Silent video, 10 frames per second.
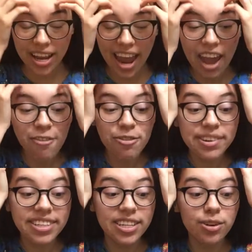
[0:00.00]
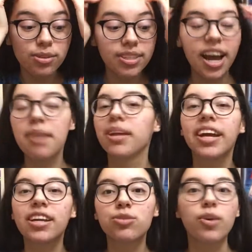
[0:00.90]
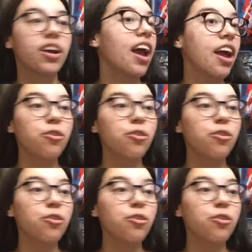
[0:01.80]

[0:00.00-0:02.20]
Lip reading: every single time, like, I swear,